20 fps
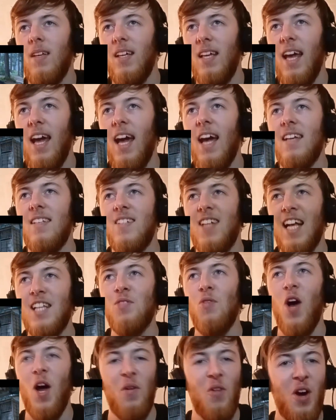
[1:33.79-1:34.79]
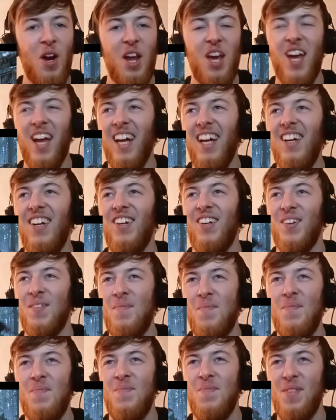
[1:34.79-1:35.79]
Yes, that's what I want to hear.
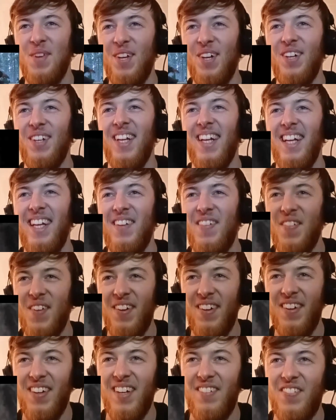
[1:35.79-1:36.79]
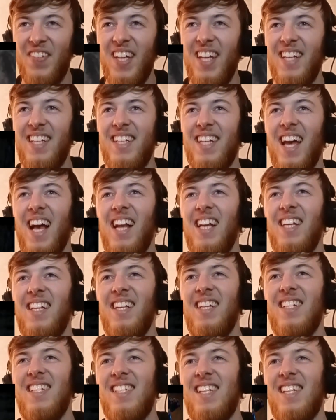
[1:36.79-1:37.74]
Bloody fatalities.